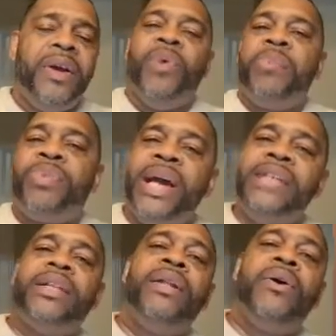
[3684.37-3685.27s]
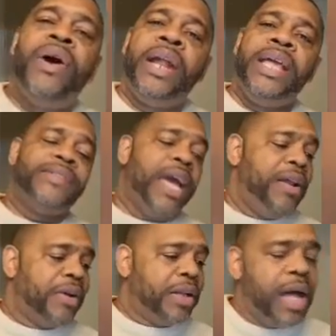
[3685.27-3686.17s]
Well, praise the Lord. It's
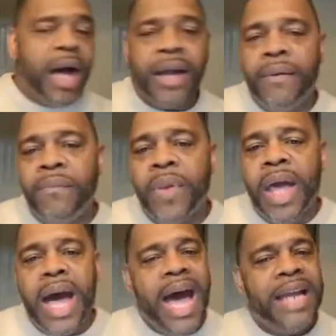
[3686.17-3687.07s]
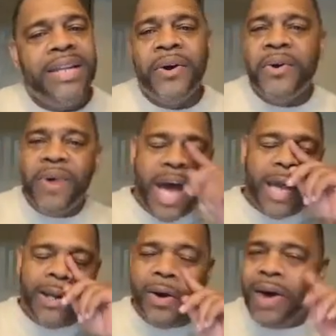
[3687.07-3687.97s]
eight o'clock. I know, I
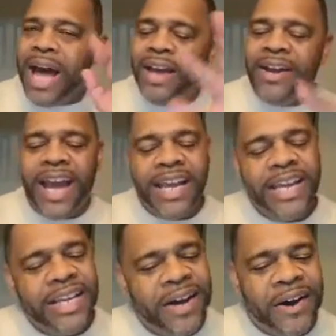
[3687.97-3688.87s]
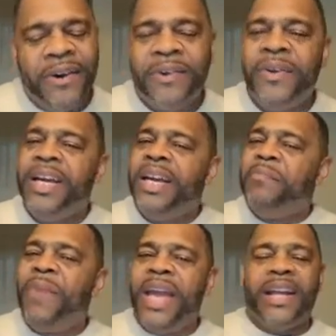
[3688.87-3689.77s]
know, I, I hear y'all,
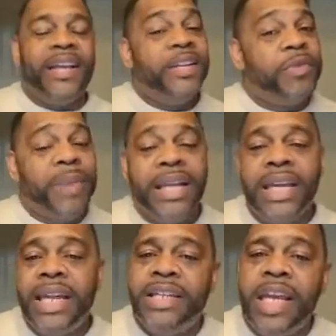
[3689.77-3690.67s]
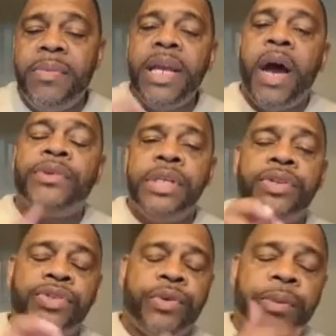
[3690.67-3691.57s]
man, because it was about to get deep. Y'all see the
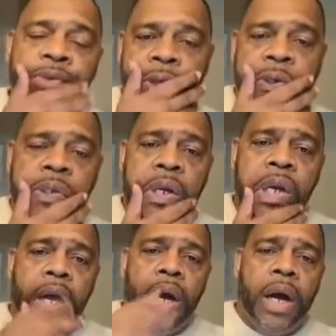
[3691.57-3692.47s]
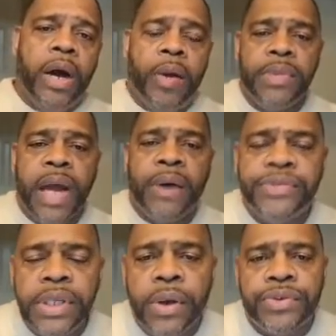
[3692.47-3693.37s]
scriptures. Um, y'all
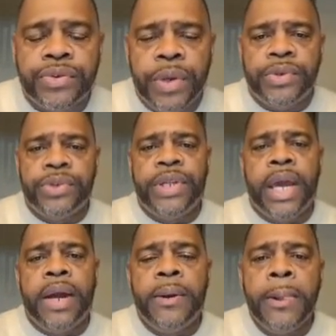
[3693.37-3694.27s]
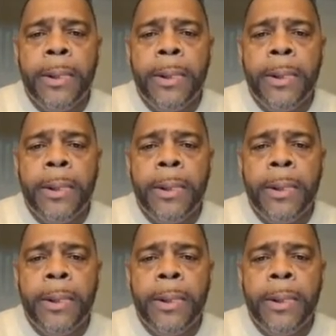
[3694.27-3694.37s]
see those scriptures there.